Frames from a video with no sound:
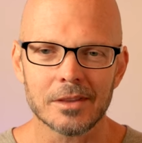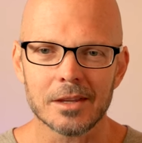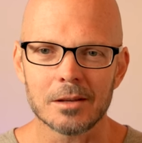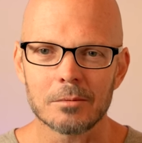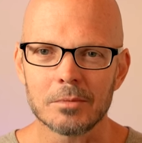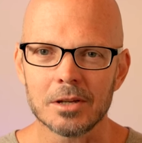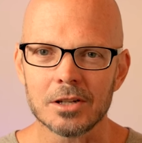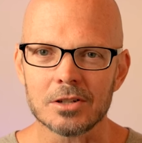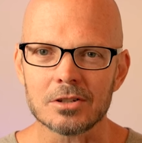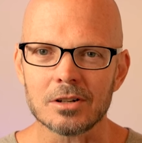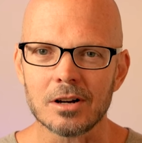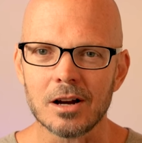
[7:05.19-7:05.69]
it
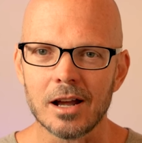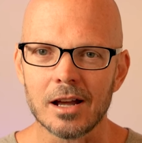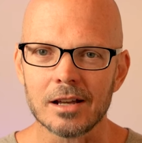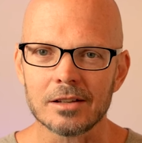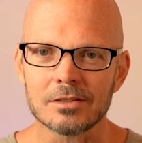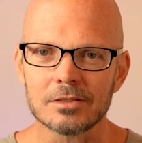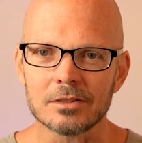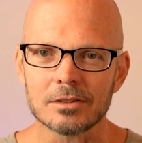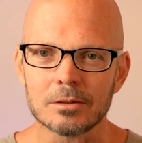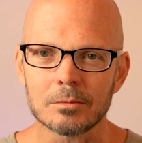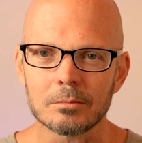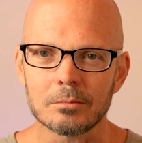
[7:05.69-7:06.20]
makes your
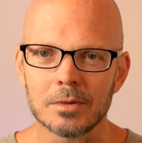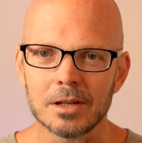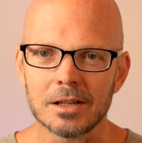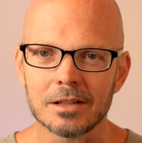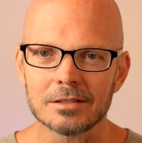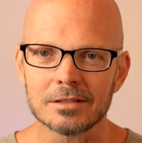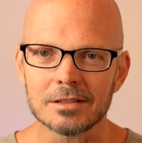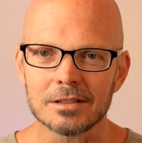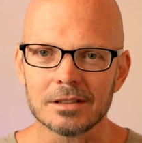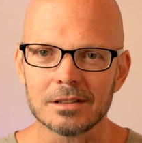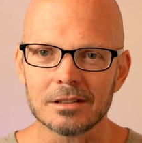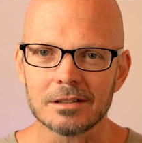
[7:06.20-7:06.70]
ass look
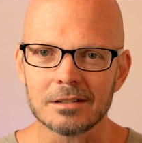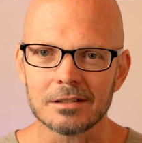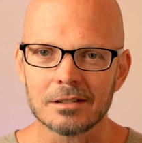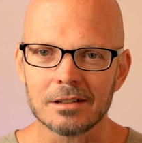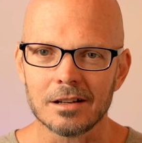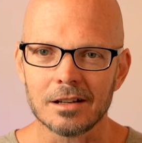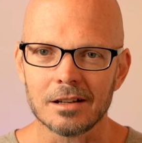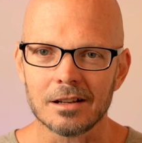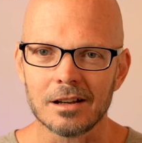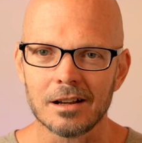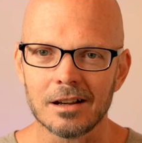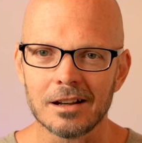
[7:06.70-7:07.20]
amazing.
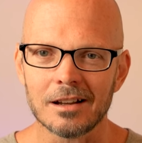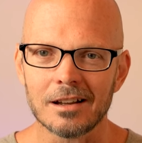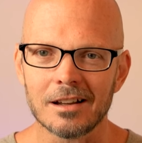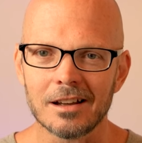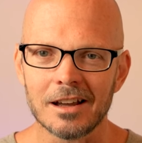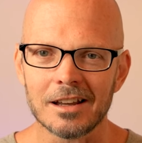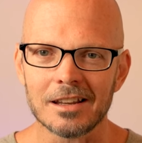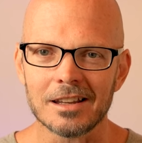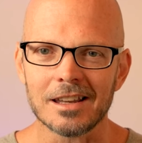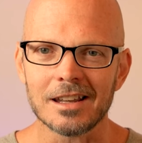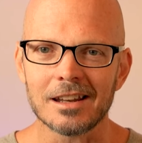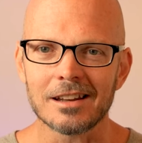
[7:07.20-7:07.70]
I, I,
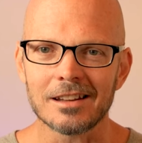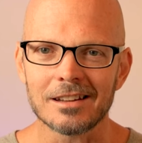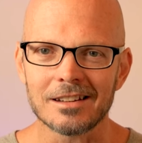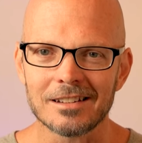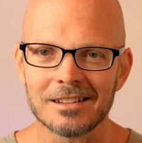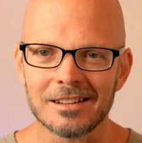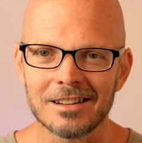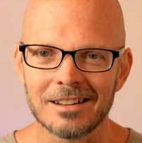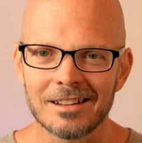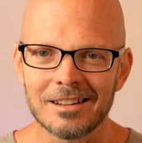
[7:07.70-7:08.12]
I get it.